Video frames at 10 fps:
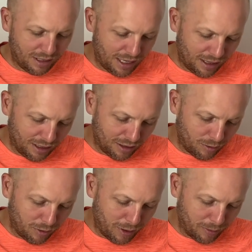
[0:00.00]
I think so. I'm
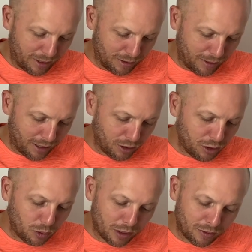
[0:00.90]
going to make mine smile. You can
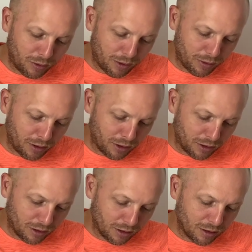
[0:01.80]
do whatever you want with yours.